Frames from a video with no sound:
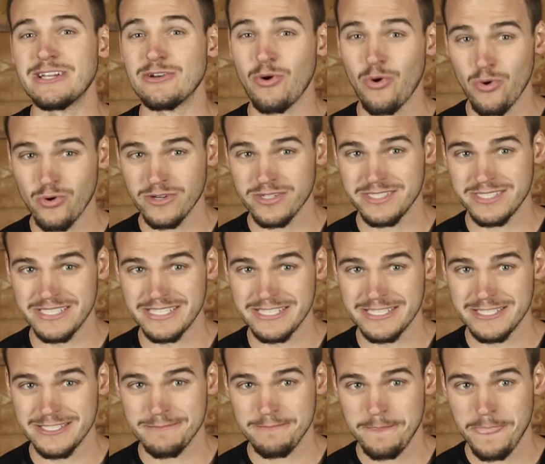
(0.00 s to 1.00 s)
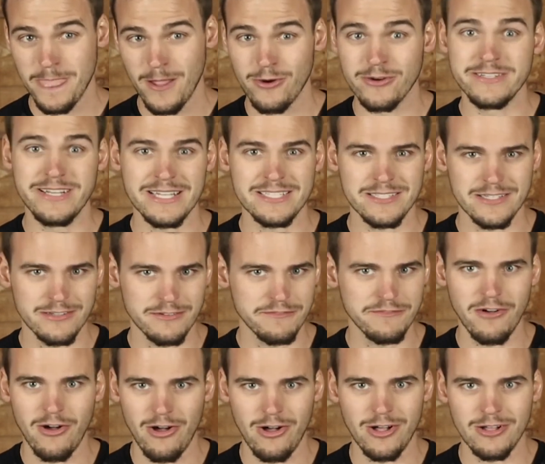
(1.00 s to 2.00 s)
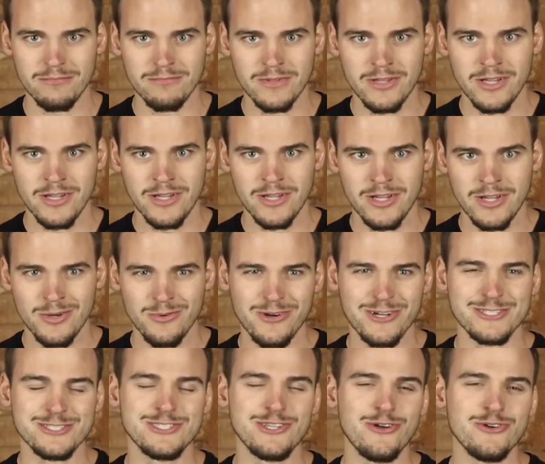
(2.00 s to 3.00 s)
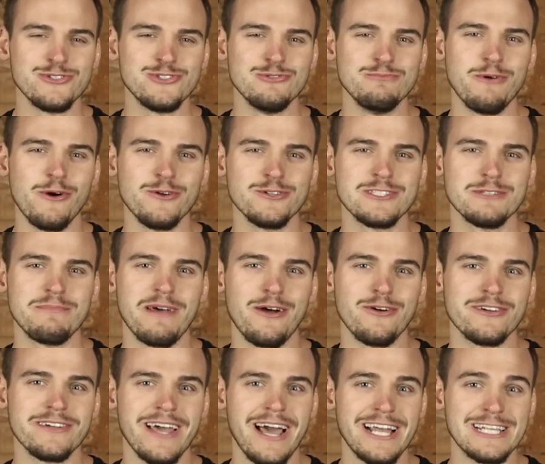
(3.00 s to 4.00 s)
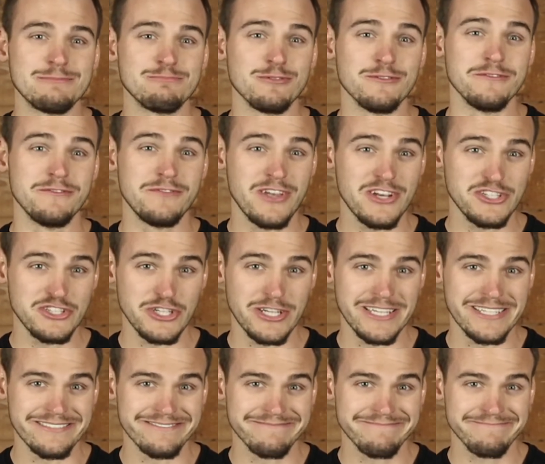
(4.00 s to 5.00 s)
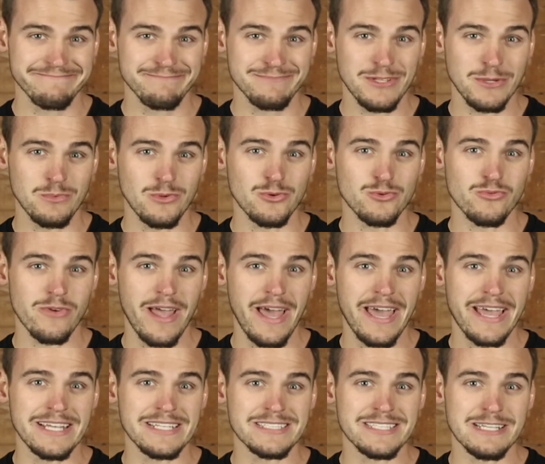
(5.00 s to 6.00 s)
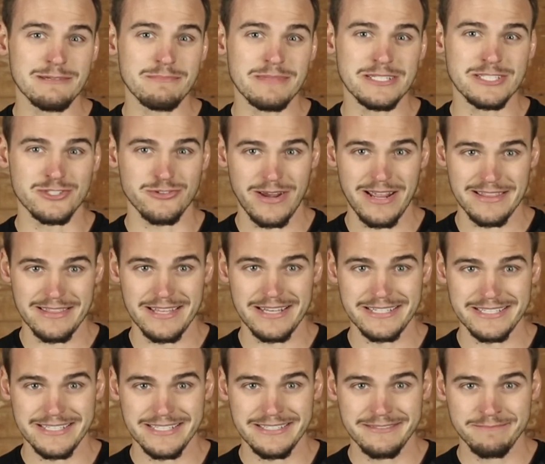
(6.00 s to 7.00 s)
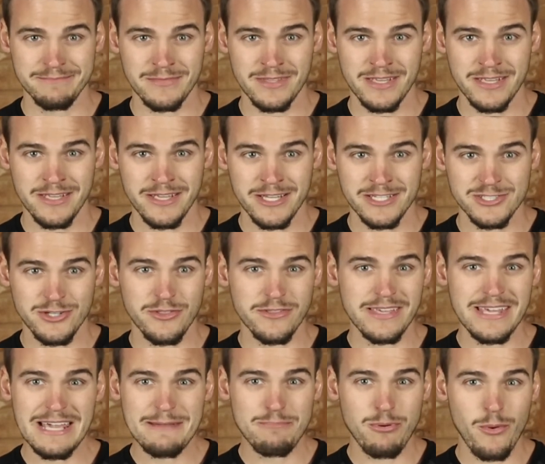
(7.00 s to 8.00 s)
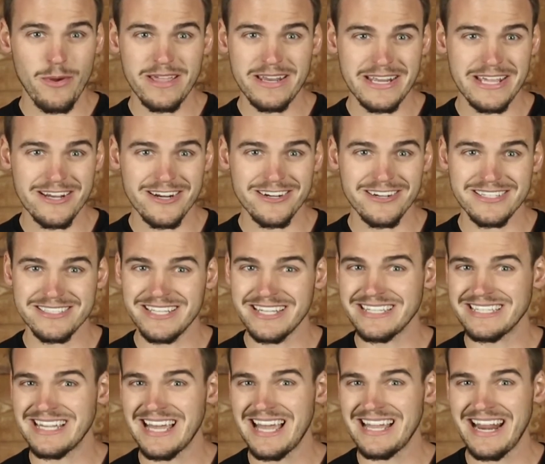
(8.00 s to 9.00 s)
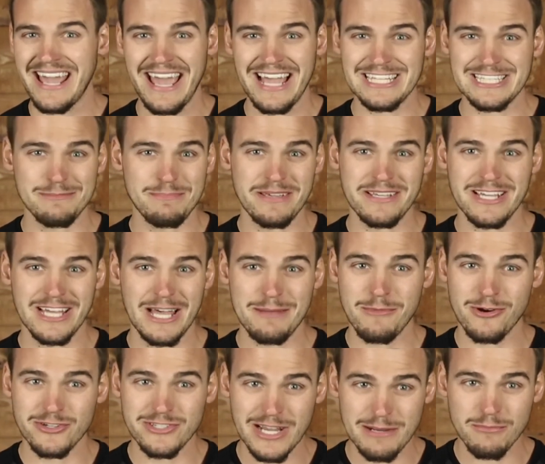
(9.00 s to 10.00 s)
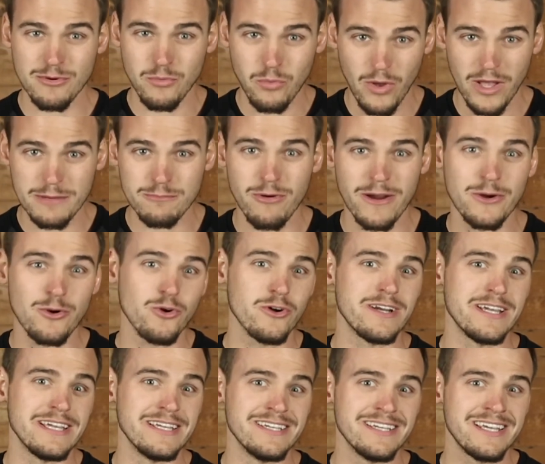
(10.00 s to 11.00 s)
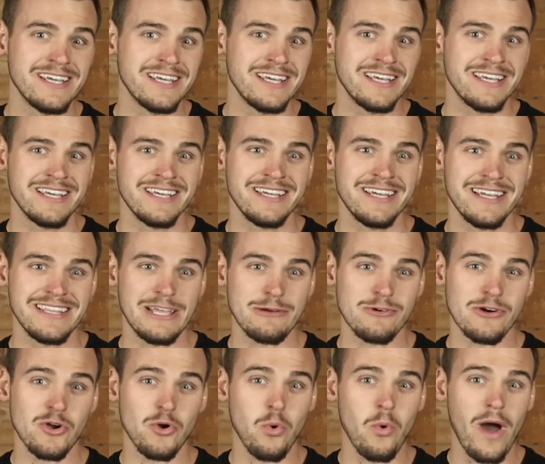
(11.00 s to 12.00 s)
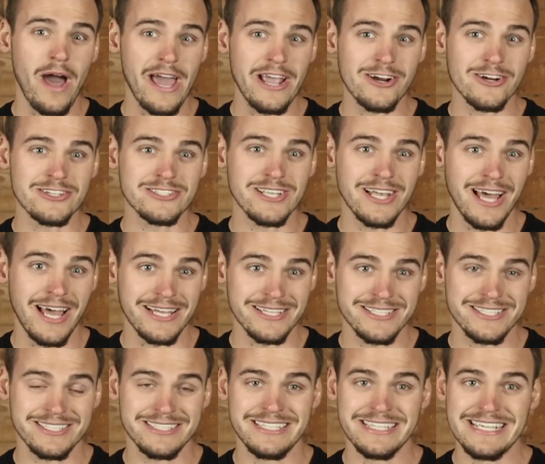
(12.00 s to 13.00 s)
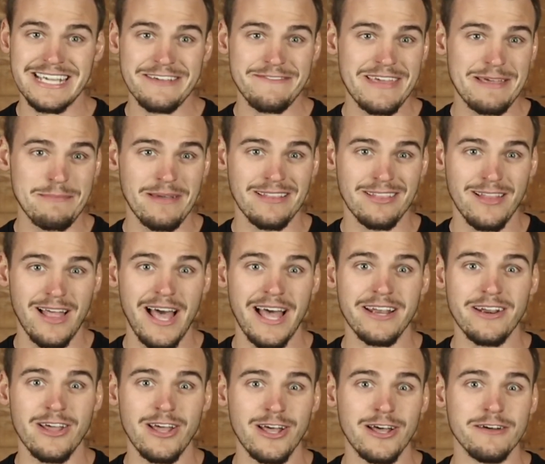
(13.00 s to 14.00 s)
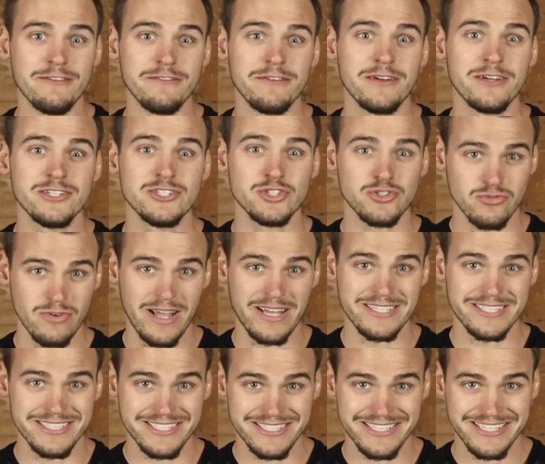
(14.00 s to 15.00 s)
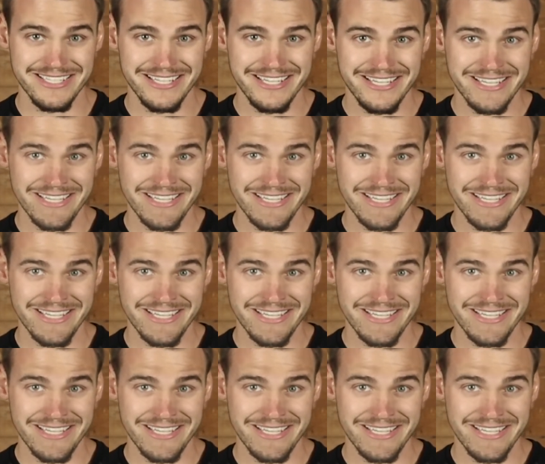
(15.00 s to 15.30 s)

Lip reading: and horses are destined to fall, whereas those who boast about God's provision will rise and be strengthened. So the key point here is that God has to become our number 1 priority, and that requires us to give Him a lot of trust.